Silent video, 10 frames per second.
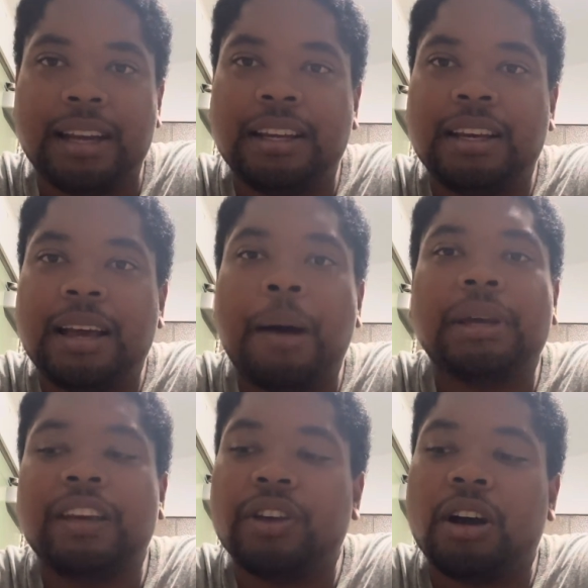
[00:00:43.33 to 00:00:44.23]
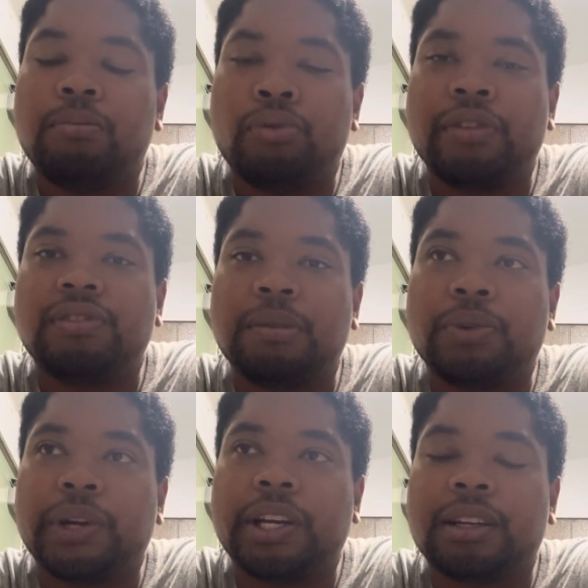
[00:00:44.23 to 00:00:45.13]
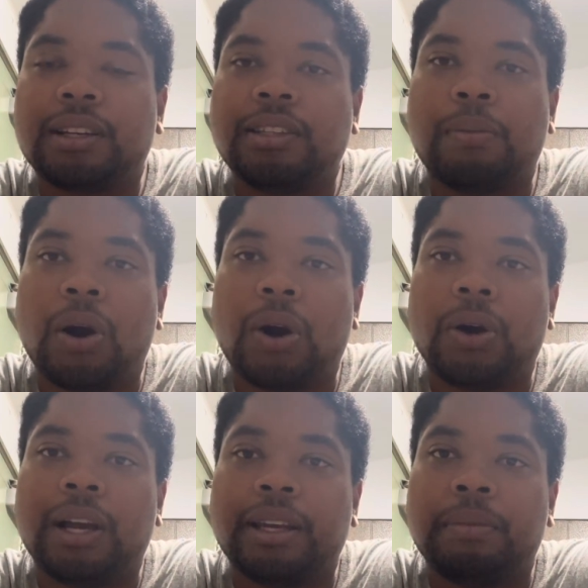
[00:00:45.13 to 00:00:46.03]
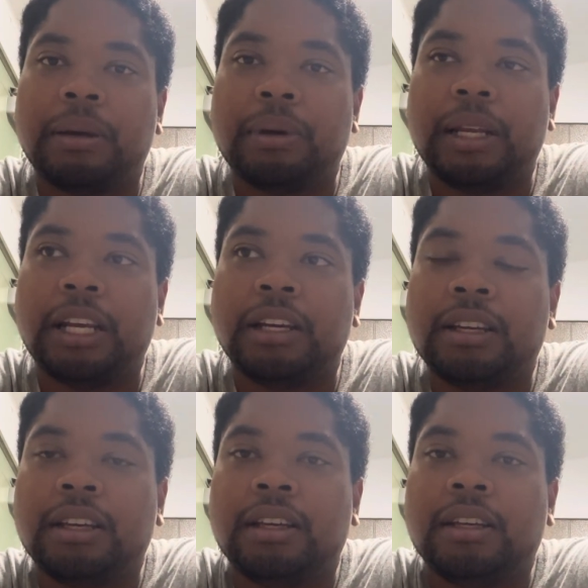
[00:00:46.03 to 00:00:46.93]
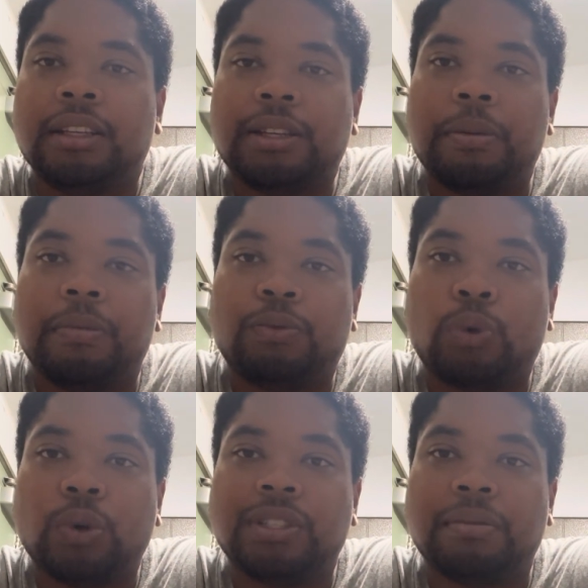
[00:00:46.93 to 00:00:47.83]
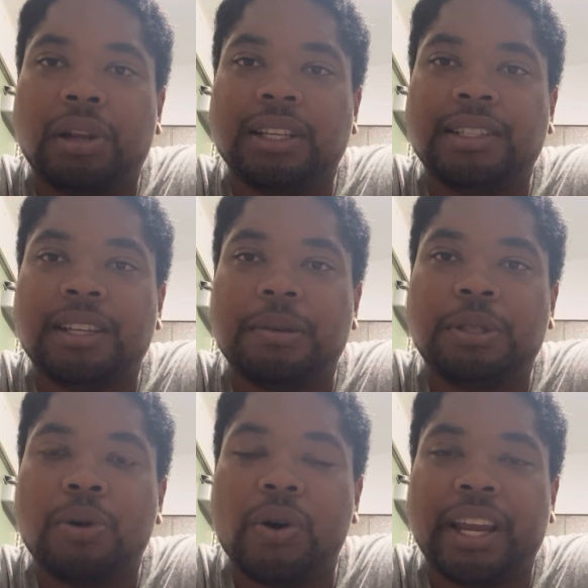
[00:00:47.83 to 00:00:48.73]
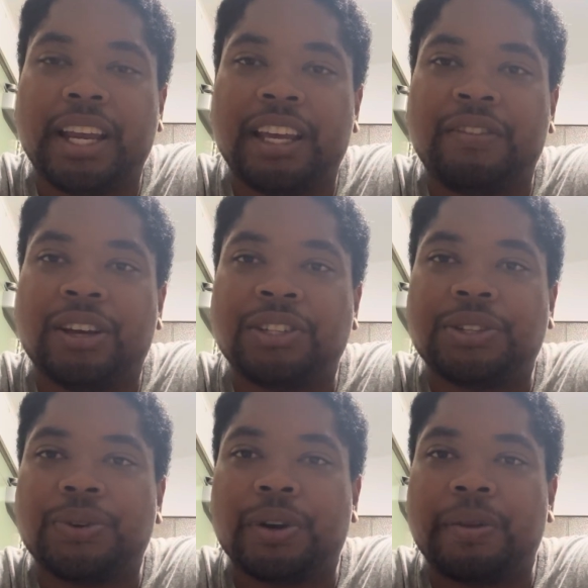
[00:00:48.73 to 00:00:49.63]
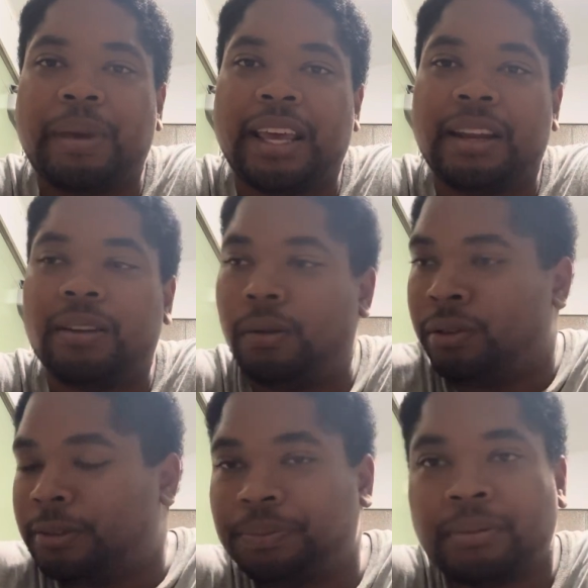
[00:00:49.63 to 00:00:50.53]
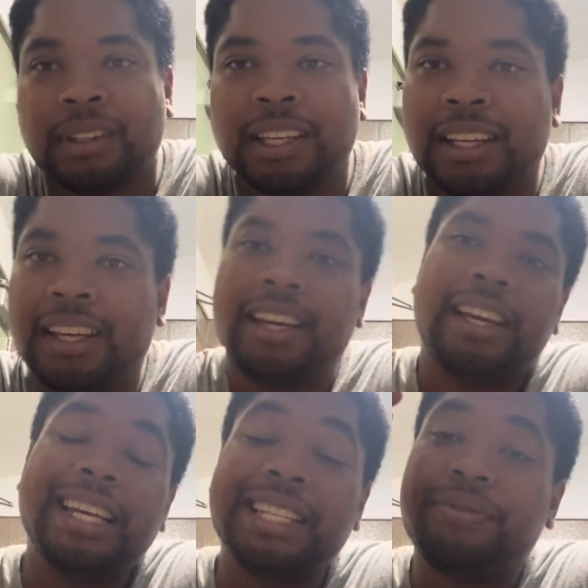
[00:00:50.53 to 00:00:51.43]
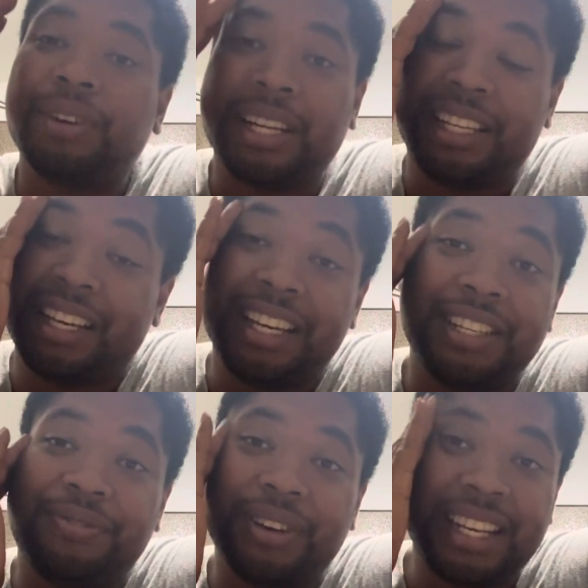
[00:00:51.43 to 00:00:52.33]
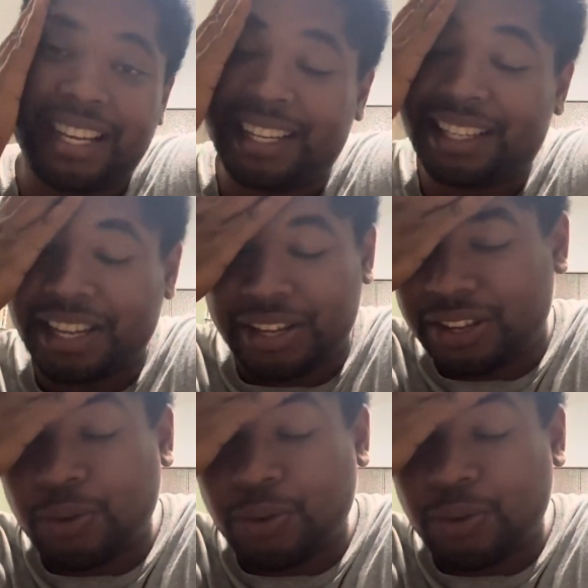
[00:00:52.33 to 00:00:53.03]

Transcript: I'm going to give y'all a brief summary. Tomorrow I get my money. So I'm going to roll some blunts up, smoking, and give y'all a story, man. It's funny. It's funny as hell.